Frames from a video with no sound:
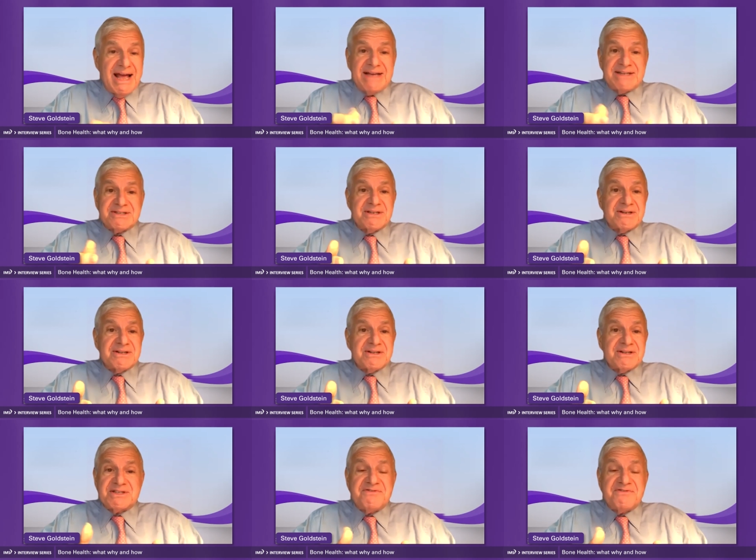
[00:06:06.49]
as little
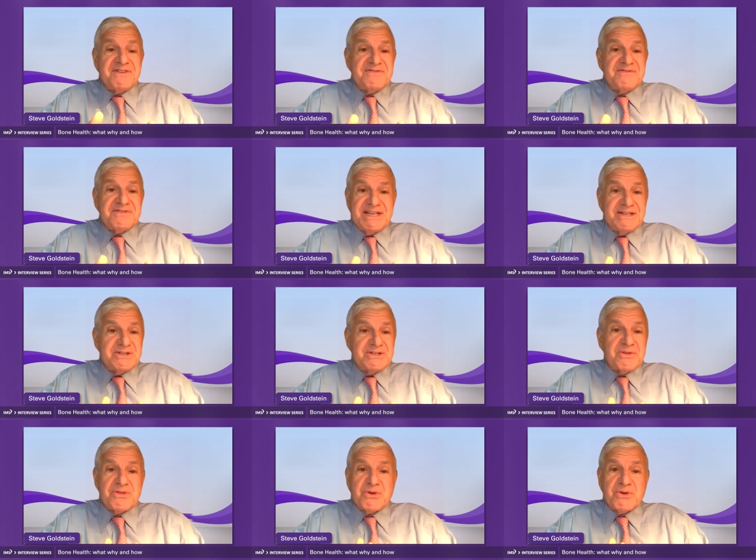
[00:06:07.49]
as 15
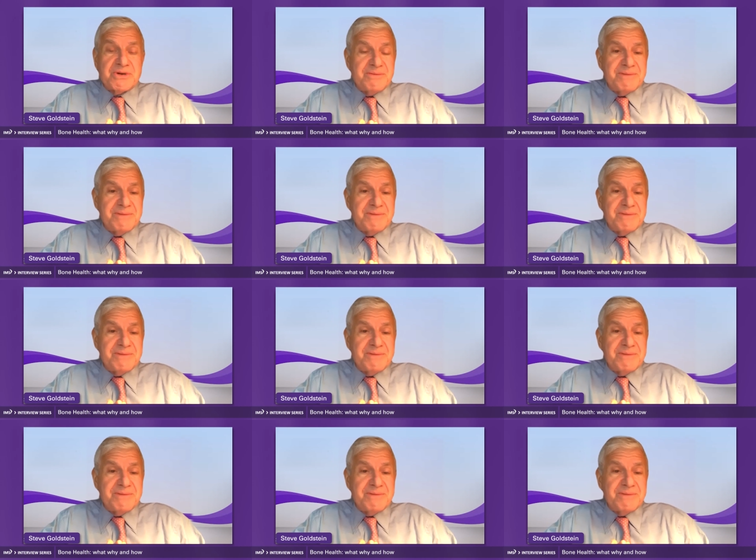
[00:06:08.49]
to 30